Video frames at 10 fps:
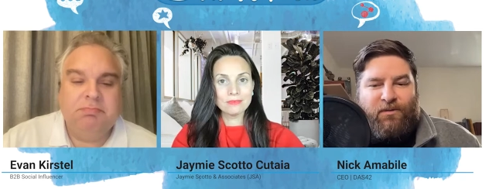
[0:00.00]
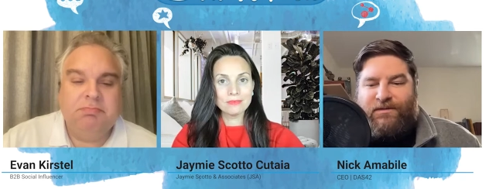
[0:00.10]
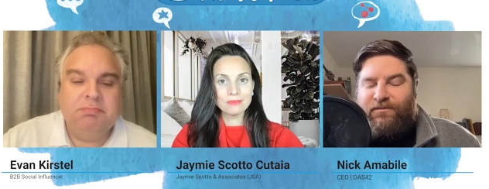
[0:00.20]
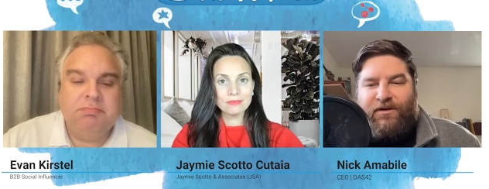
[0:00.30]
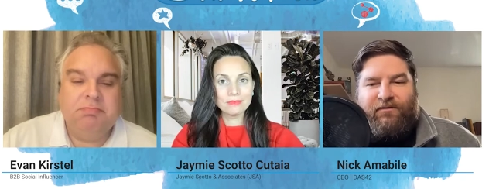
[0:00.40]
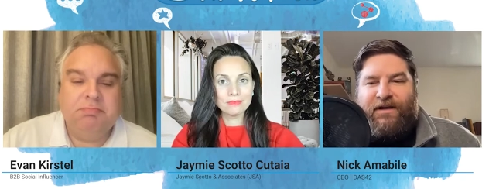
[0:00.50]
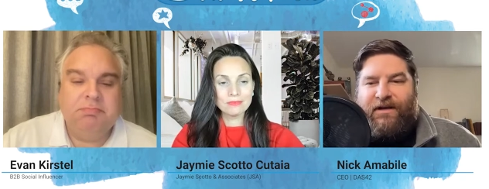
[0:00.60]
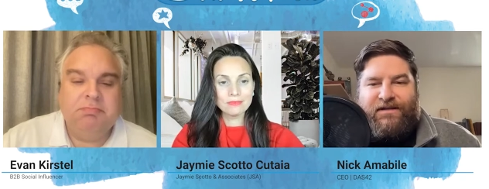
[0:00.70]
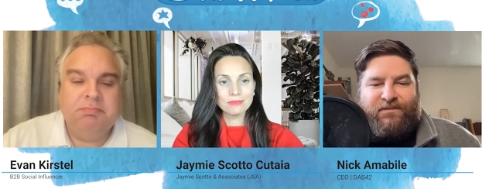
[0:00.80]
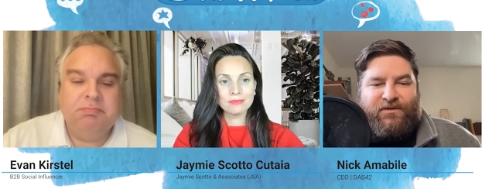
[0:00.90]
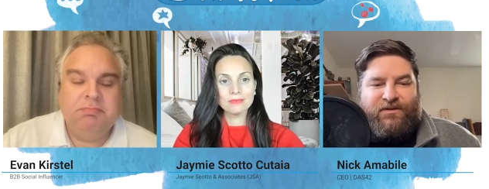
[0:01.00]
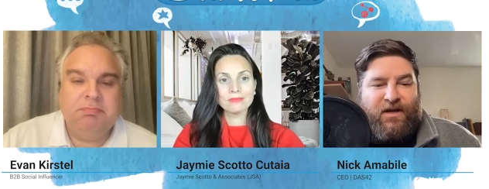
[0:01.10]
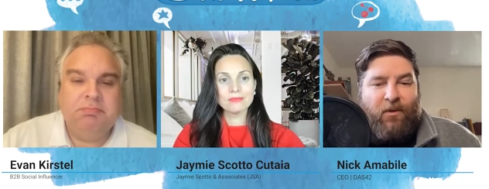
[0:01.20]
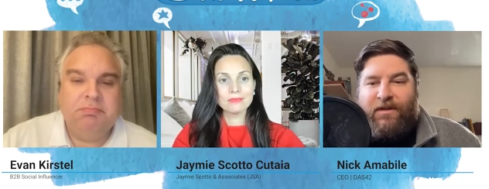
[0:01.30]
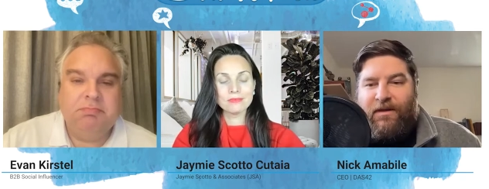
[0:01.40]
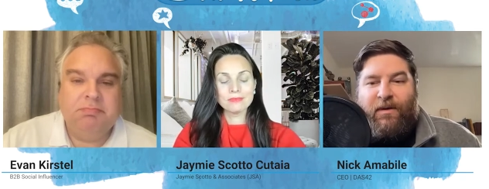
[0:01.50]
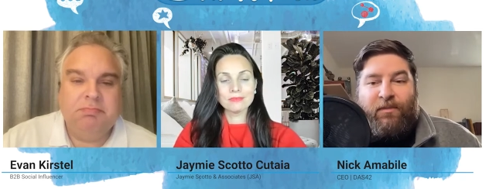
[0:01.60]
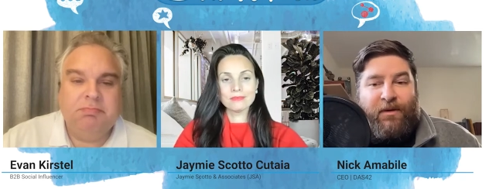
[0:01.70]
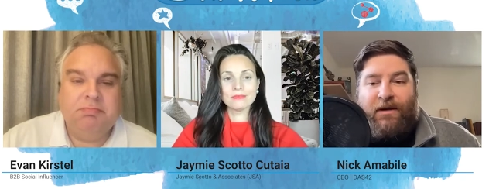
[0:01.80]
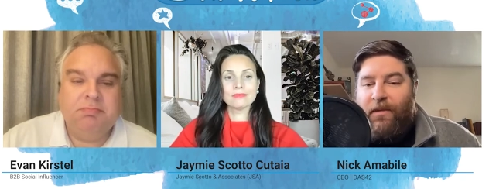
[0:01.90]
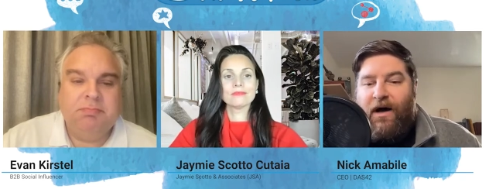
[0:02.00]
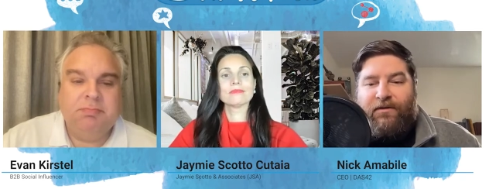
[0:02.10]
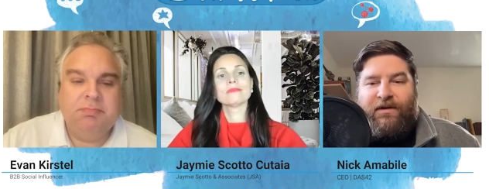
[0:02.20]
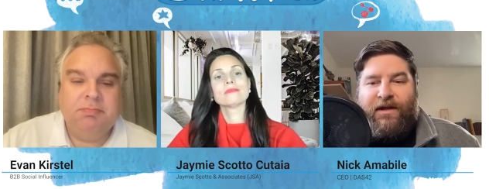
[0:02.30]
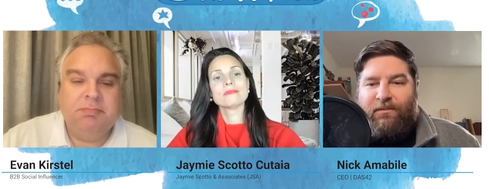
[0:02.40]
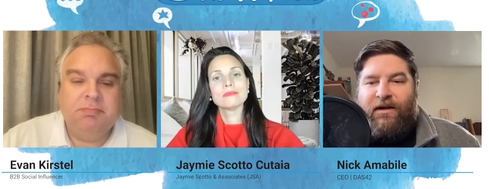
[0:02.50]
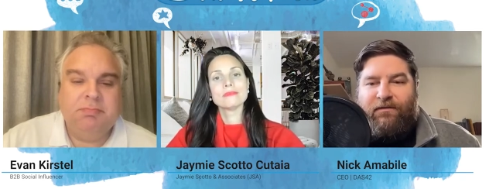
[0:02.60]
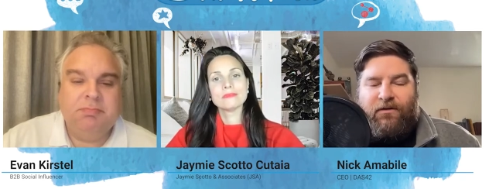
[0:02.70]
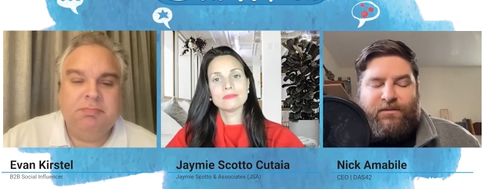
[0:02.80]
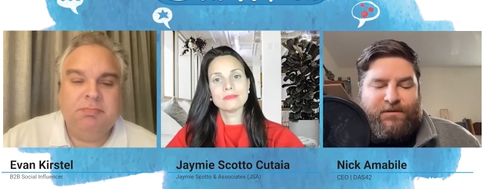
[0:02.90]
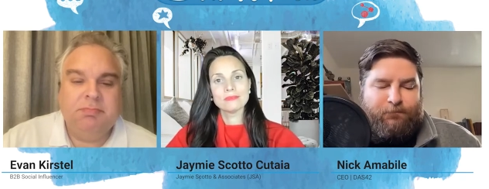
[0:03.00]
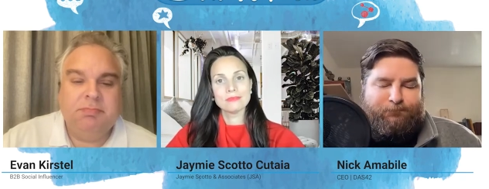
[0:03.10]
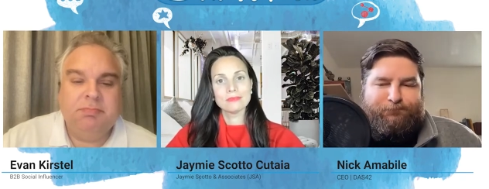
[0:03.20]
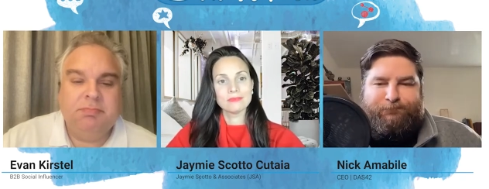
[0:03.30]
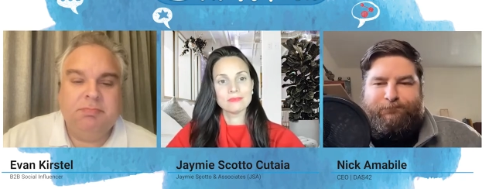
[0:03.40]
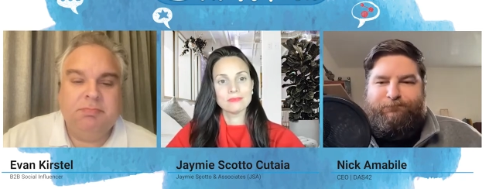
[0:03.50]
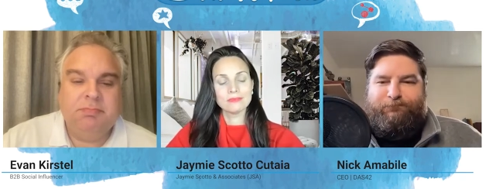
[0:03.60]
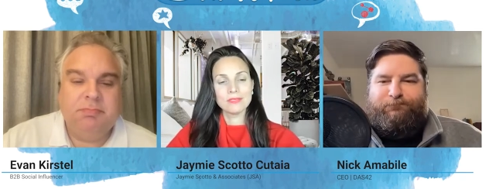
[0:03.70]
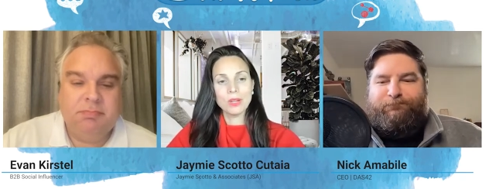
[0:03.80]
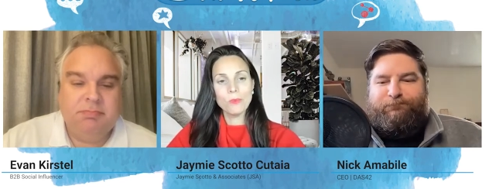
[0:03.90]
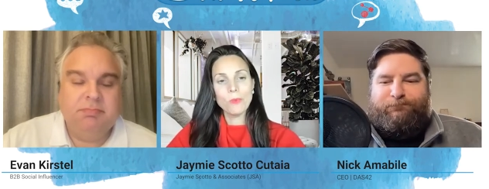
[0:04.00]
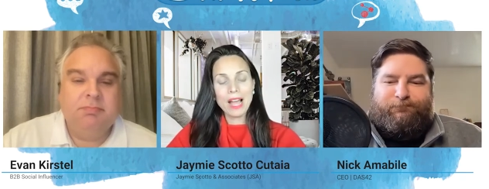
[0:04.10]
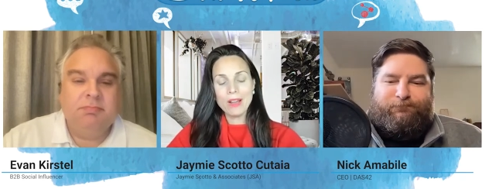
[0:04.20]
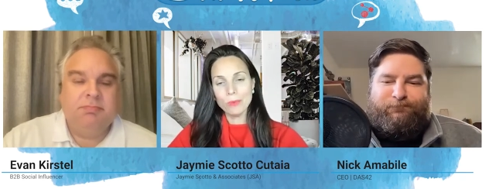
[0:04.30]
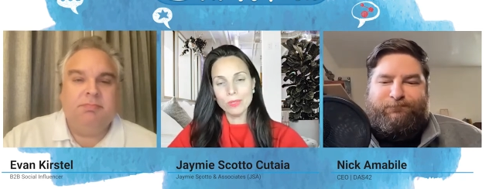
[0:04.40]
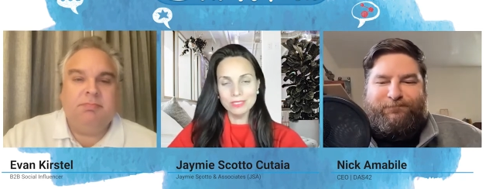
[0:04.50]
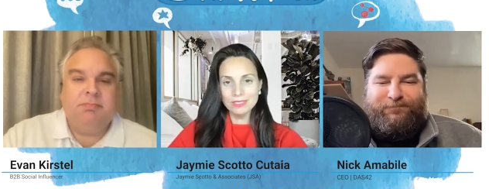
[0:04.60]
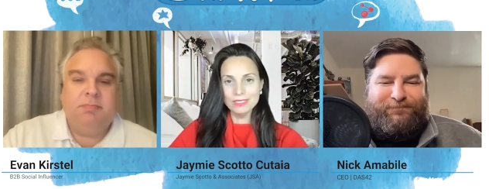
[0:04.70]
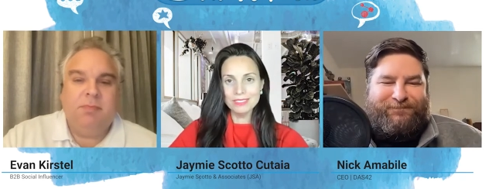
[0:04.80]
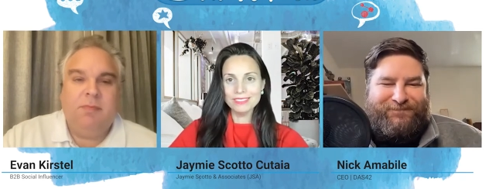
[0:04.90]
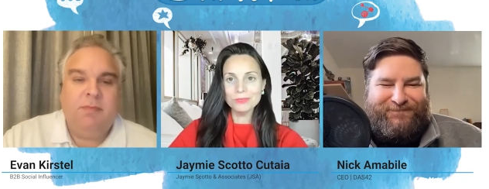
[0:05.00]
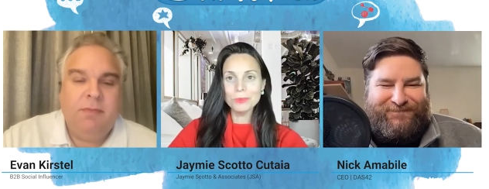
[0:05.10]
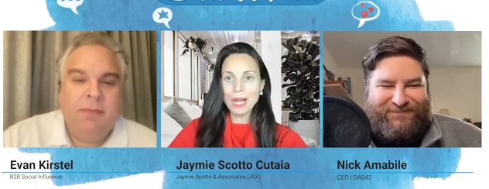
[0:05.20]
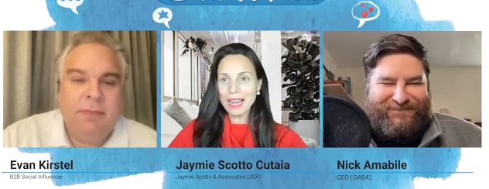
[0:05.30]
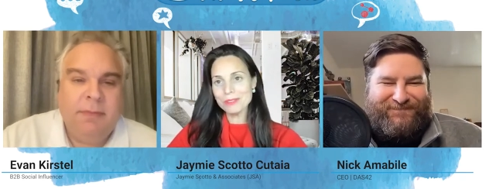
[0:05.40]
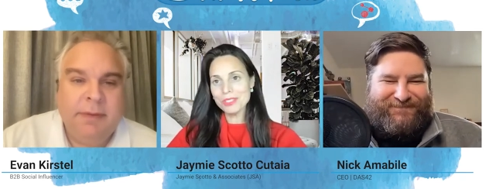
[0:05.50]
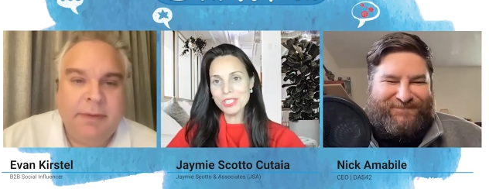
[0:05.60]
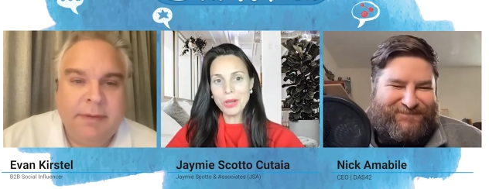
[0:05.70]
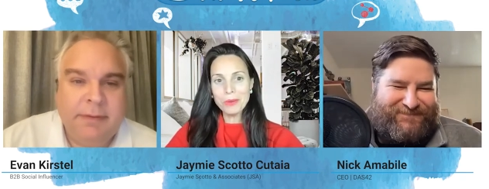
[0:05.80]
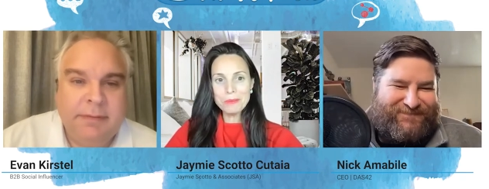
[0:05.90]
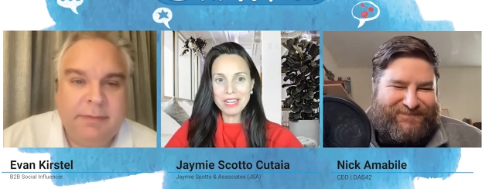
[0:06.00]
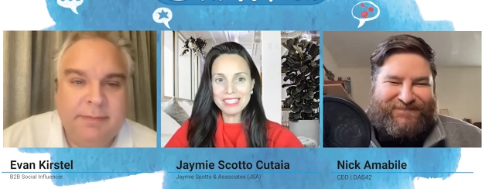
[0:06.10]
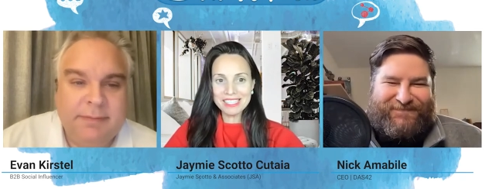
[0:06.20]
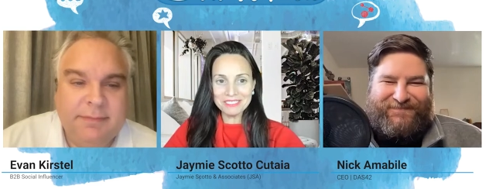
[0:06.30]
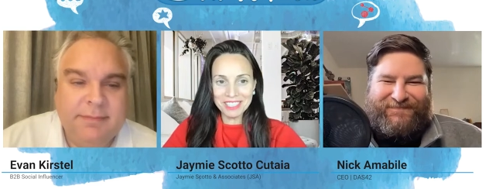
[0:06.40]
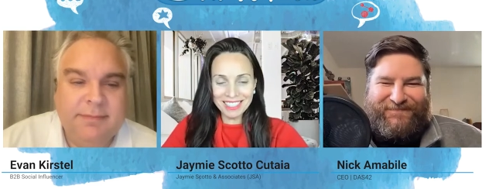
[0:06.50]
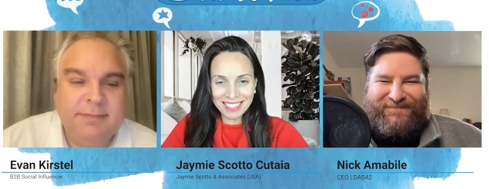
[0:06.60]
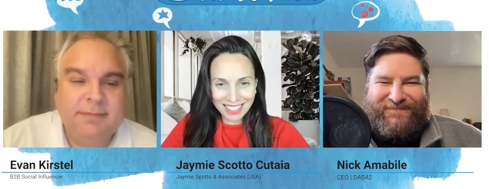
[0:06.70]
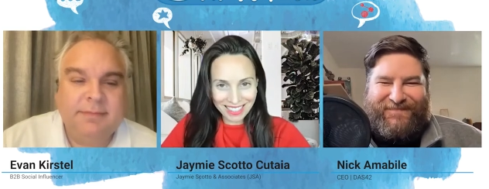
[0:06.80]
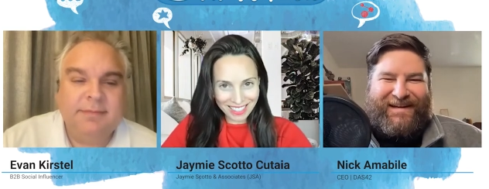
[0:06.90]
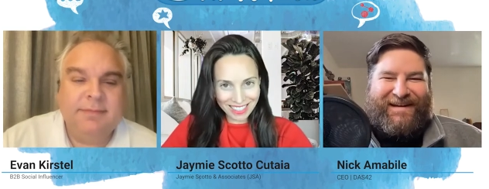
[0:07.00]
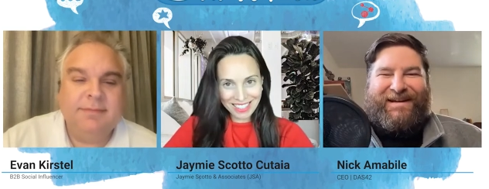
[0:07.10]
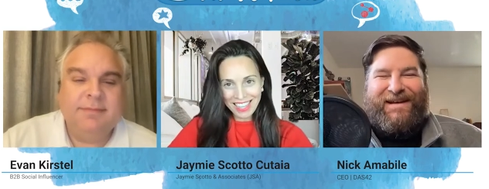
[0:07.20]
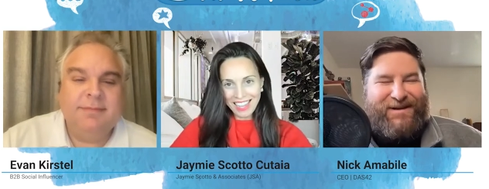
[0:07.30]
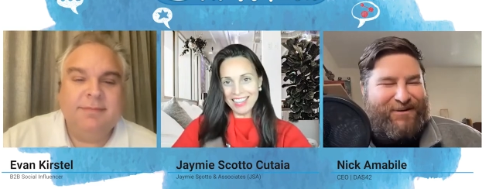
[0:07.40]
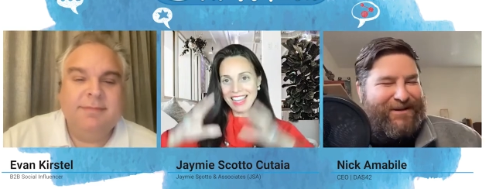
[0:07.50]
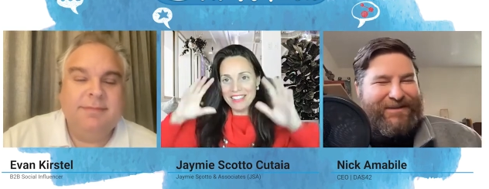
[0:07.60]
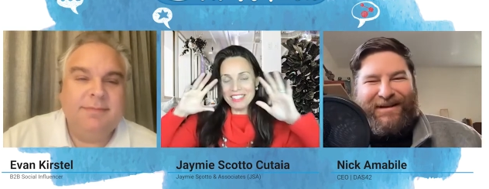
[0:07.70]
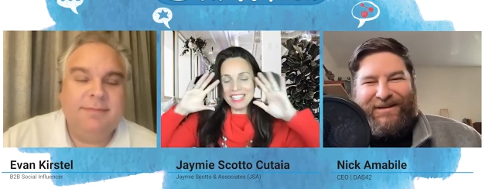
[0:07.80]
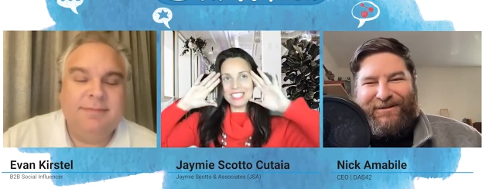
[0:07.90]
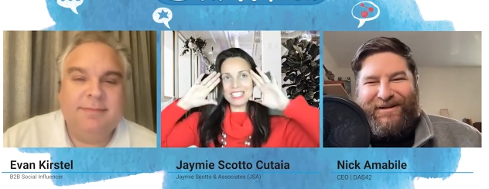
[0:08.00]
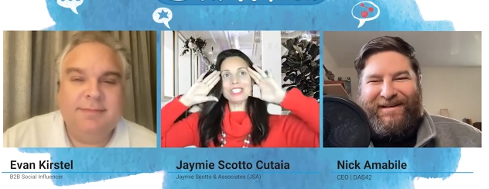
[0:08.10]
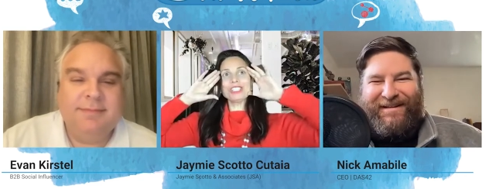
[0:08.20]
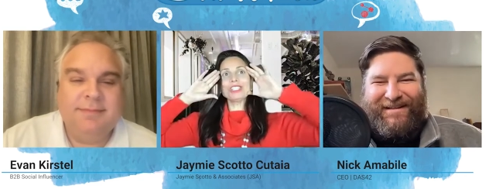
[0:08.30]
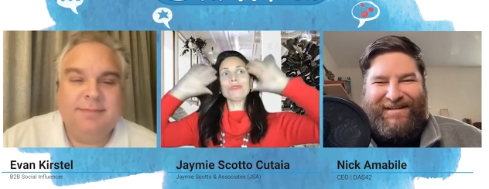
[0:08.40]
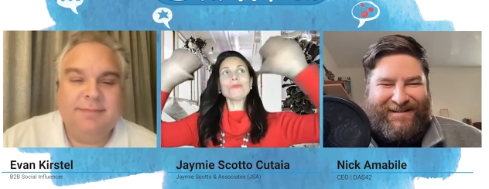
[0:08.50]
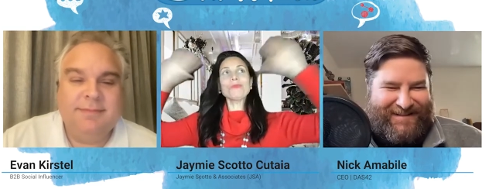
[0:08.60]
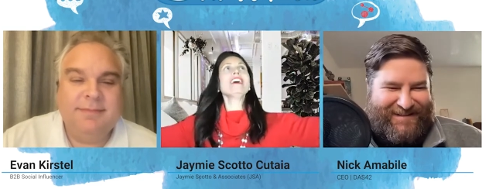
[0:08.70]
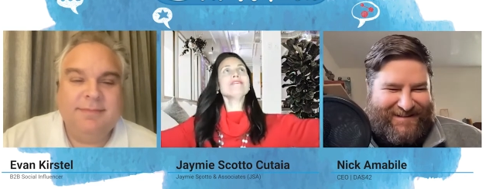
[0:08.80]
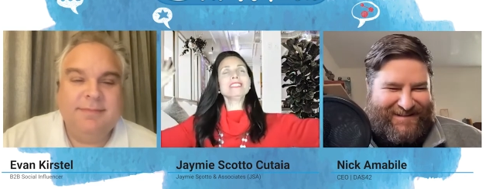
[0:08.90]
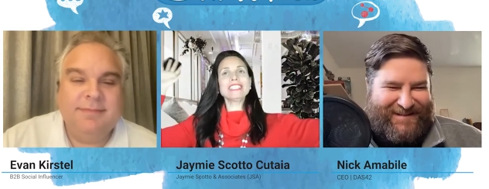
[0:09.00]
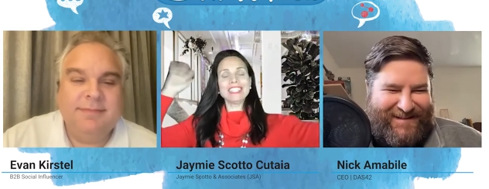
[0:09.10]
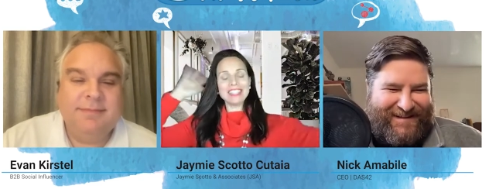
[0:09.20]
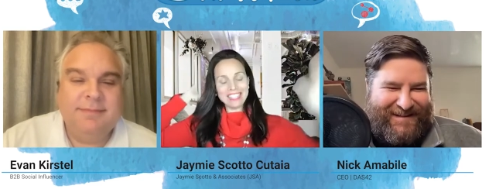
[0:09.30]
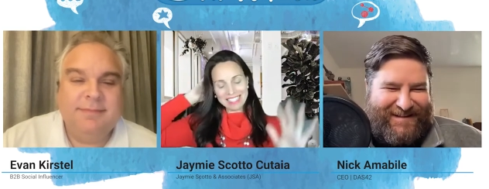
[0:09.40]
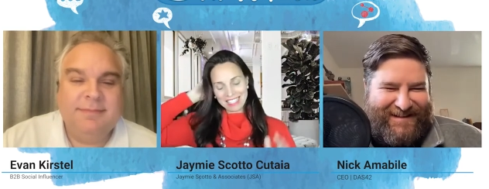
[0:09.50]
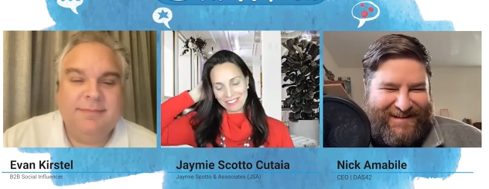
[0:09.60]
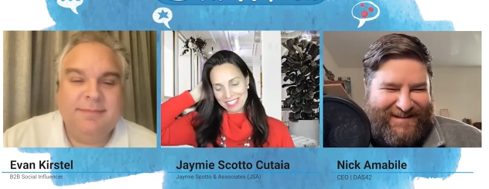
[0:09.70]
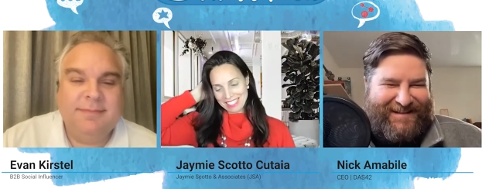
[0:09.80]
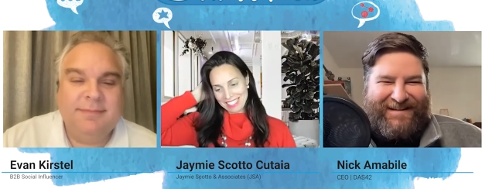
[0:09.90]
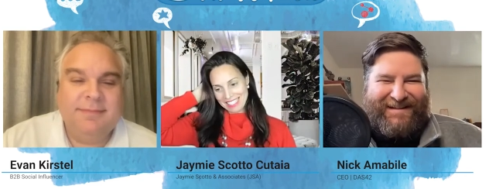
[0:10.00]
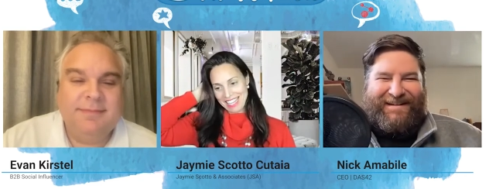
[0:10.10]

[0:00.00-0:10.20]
Speaker 1: with some really great customers, helping them implement modern data platforms.
Speaker 2: Wow. Wow. So impressive. Well, I had like you. twelve million things that I wanted to